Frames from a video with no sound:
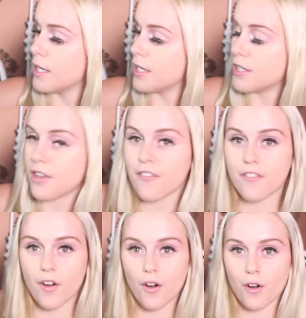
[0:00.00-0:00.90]
in the
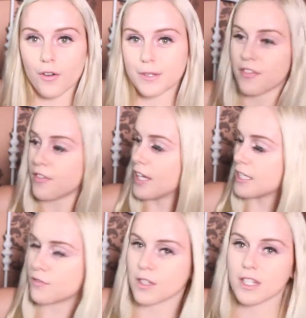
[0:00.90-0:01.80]
fall.
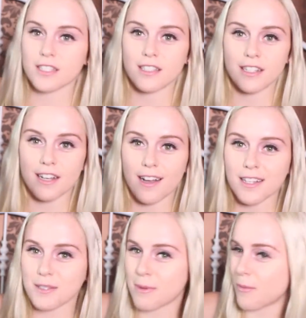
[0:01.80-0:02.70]
Thanks for listening,
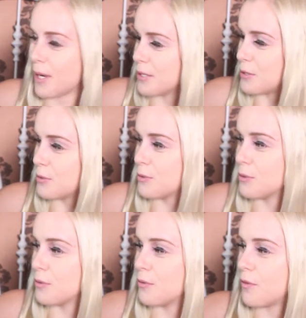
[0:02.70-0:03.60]
guys, about my 2
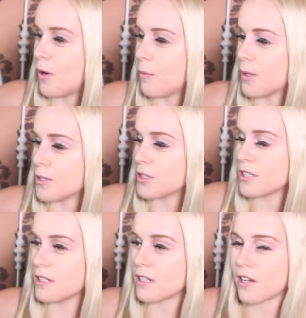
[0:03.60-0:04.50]
new fall
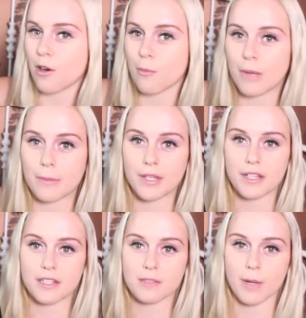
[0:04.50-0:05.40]
purchases. I hope maybe
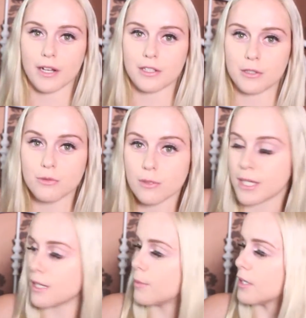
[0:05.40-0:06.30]
it inspired you to
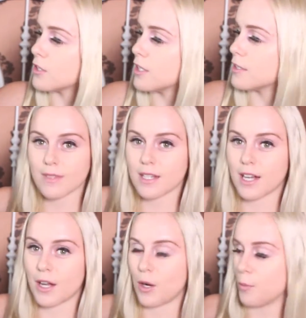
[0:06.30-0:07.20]
make a purchase.
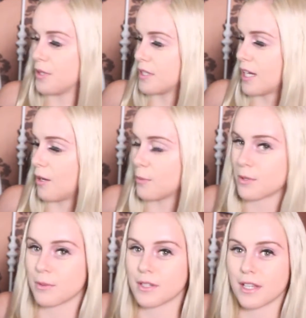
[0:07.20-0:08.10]
I hope this
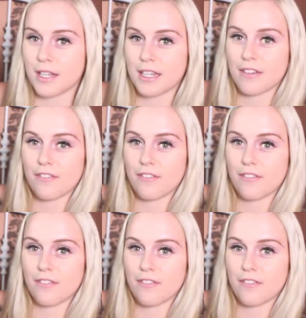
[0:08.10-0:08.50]
helps with any